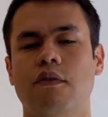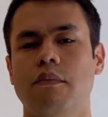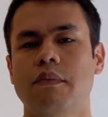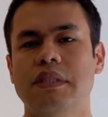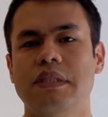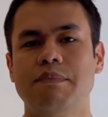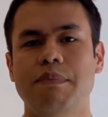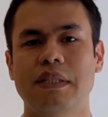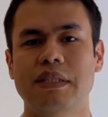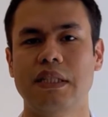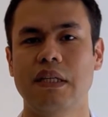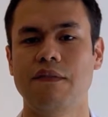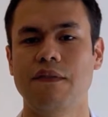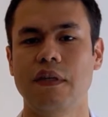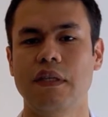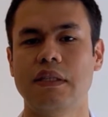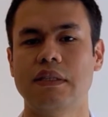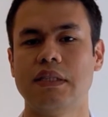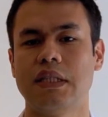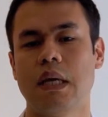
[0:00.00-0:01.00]
from a
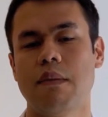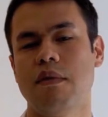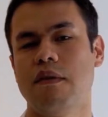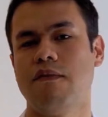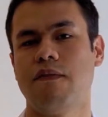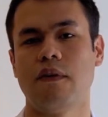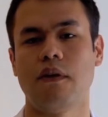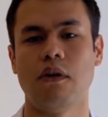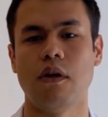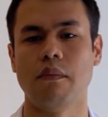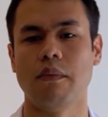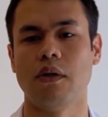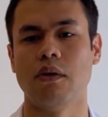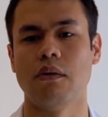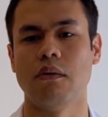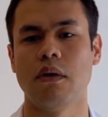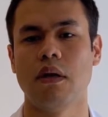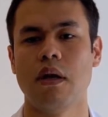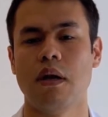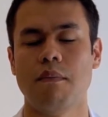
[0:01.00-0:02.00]
specific ischemic
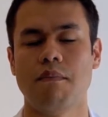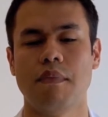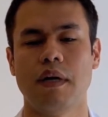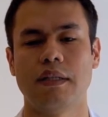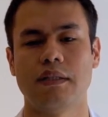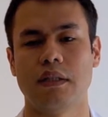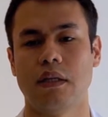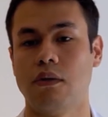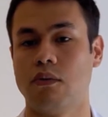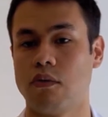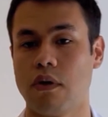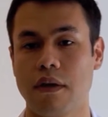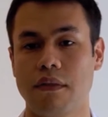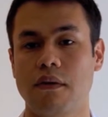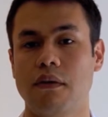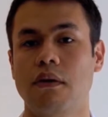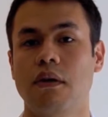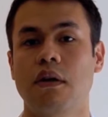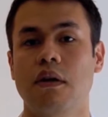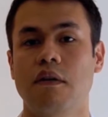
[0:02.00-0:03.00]
phenomenon, but
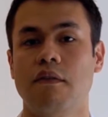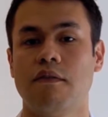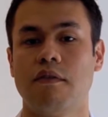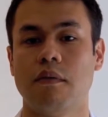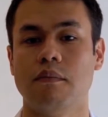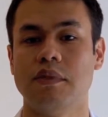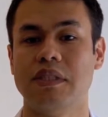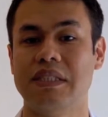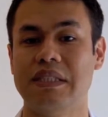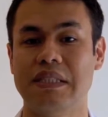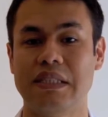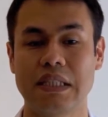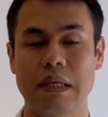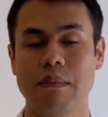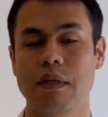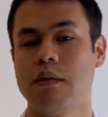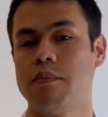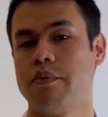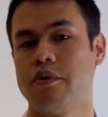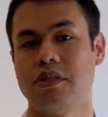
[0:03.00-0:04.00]
rather from
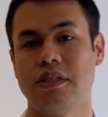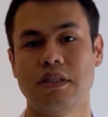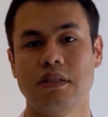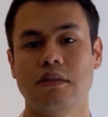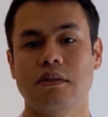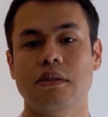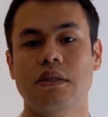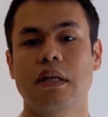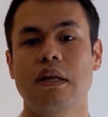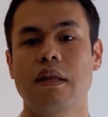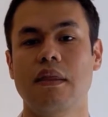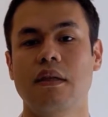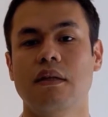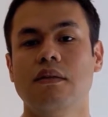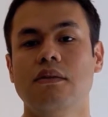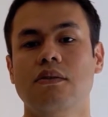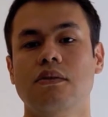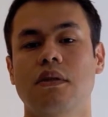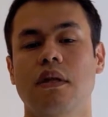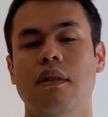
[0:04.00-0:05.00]
systemic processes
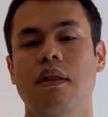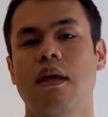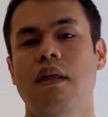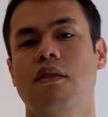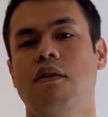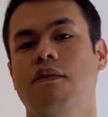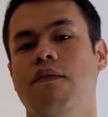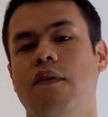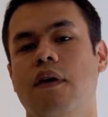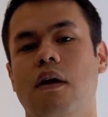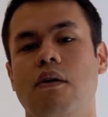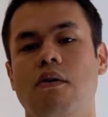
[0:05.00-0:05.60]
leading to the death of